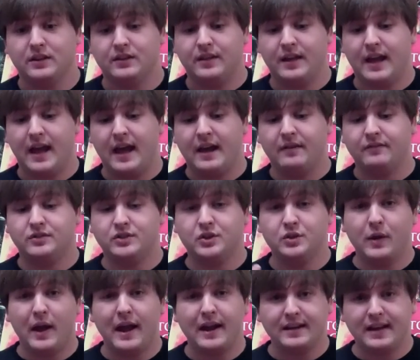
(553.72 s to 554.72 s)
They have
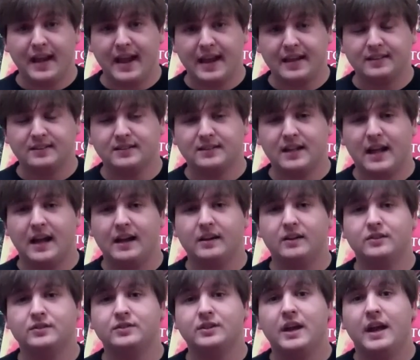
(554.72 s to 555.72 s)
2 hand-to-hand
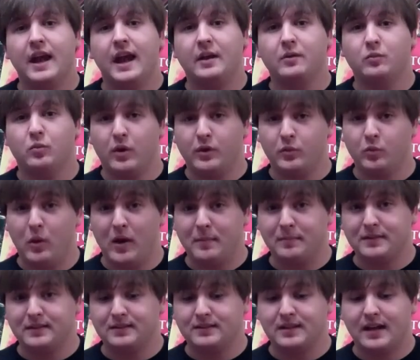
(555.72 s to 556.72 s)
styles and 1
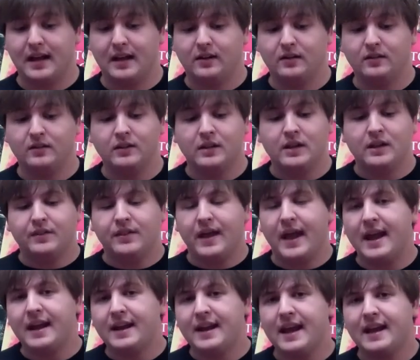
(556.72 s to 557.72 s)
weapon style. The
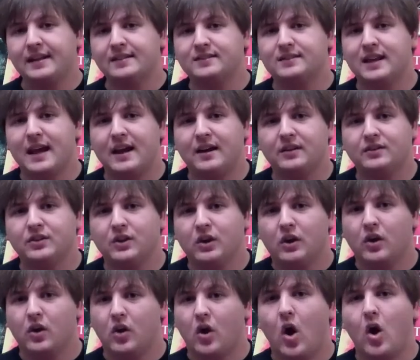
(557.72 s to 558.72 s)
hand-to-hand styles
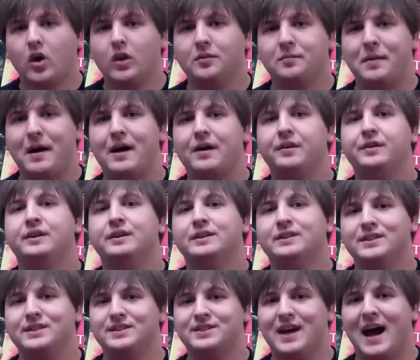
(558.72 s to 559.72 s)
are all
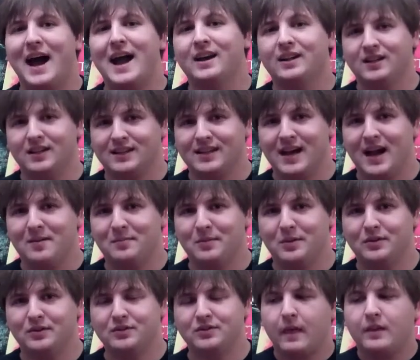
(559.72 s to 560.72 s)
about dial-a
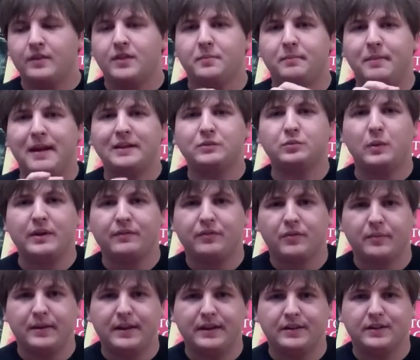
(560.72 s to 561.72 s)
combos. The best way
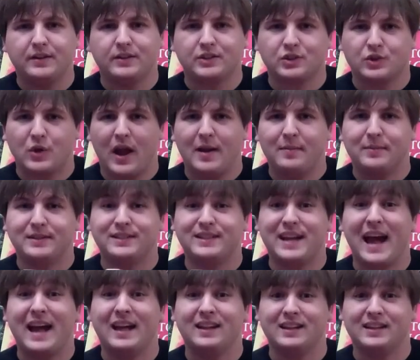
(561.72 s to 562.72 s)
for me to describe a
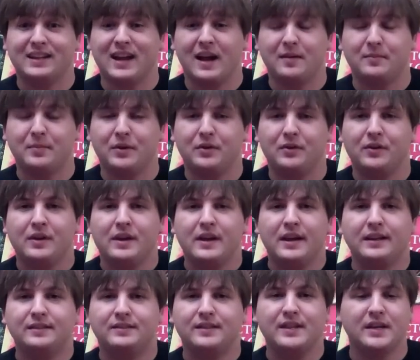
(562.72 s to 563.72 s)
dial-a combo
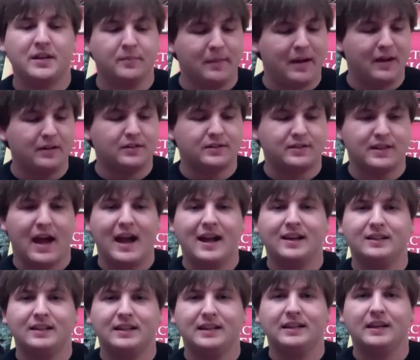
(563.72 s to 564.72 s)
is think about
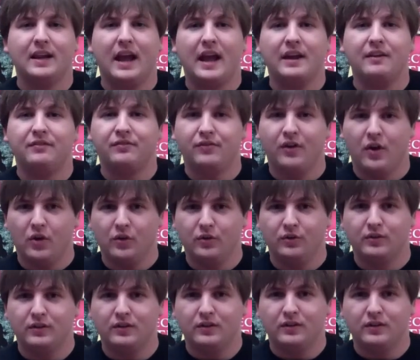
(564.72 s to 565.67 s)
dialing a phone.